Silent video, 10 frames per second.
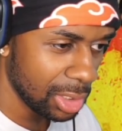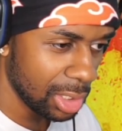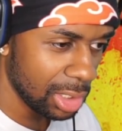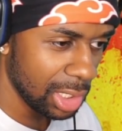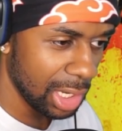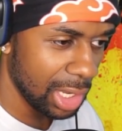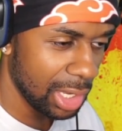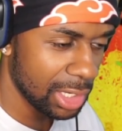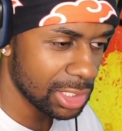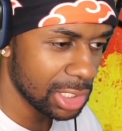yeah,
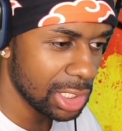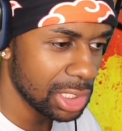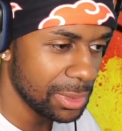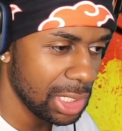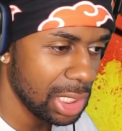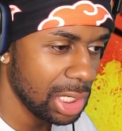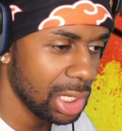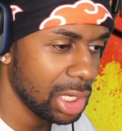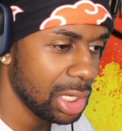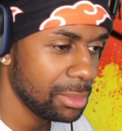excuse me.
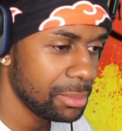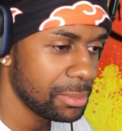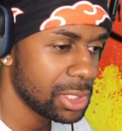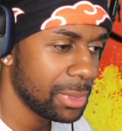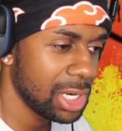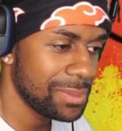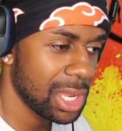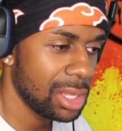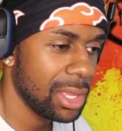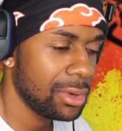Somebody's
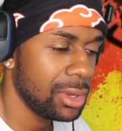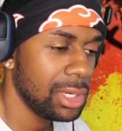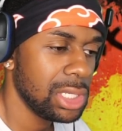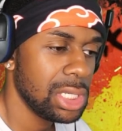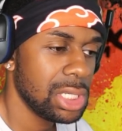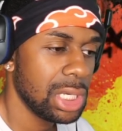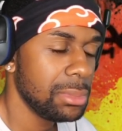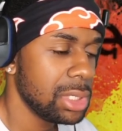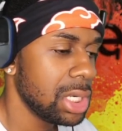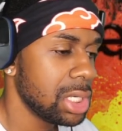making loud noises and I'm
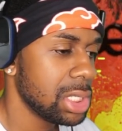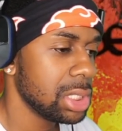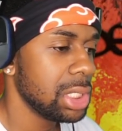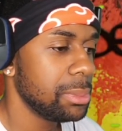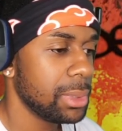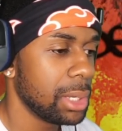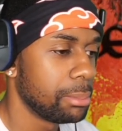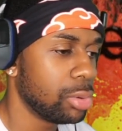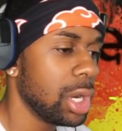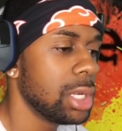trying to sleep in
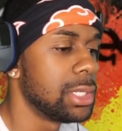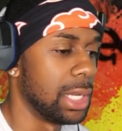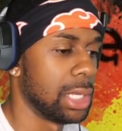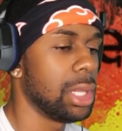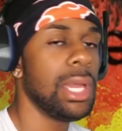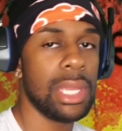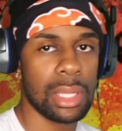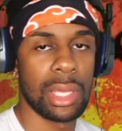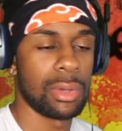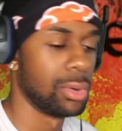broad daylight.
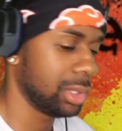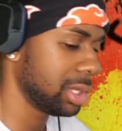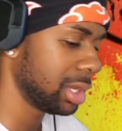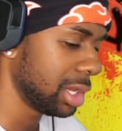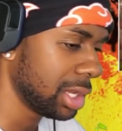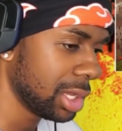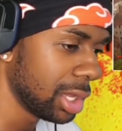Like, what the heck?